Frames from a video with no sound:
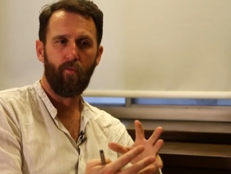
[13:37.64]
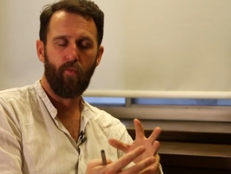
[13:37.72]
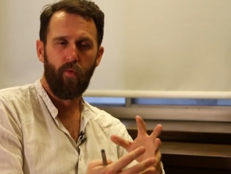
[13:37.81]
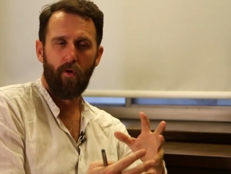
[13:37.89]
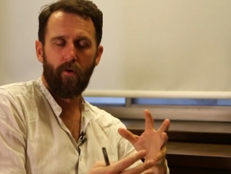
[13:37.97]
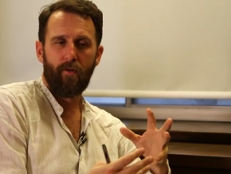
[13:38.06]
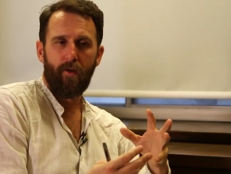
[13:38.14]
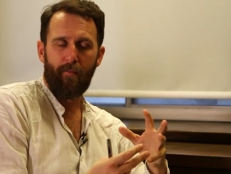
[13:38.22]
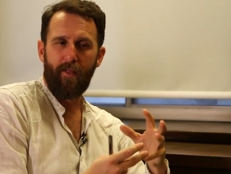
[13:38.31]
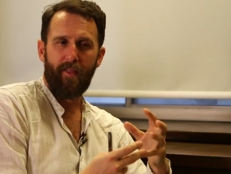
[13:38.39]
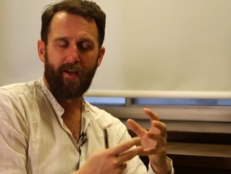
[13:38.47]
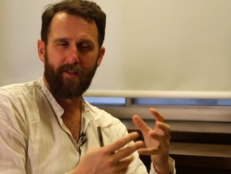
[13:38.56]
What, I
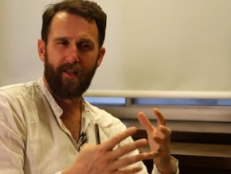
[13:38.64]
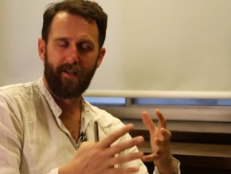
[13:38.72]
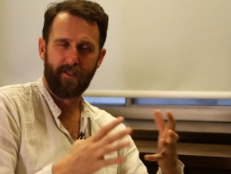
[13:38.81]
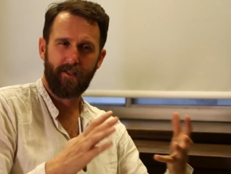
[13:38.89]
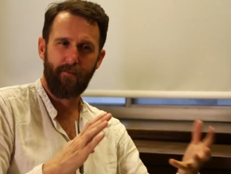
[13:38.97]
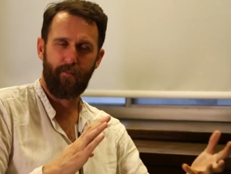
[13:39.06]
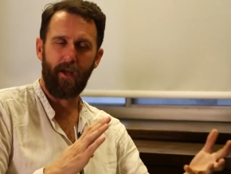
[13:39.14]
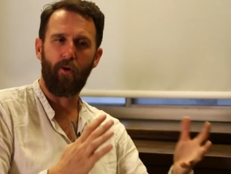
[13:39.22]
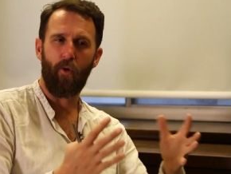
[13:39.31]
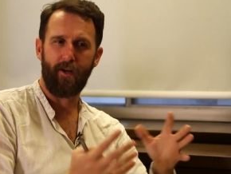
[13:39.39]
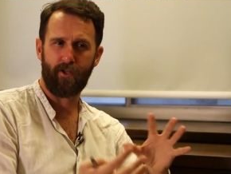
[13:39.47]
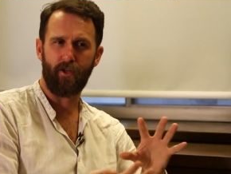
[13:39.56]
mean, that, that's the big
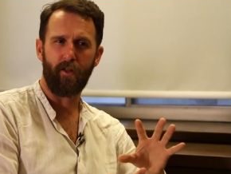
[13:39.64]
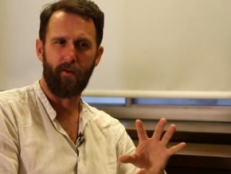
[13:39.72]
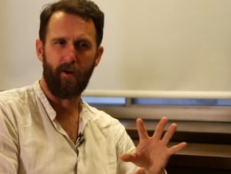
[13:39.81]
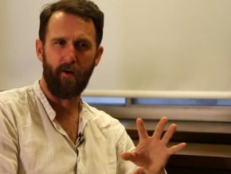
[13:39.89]
question at the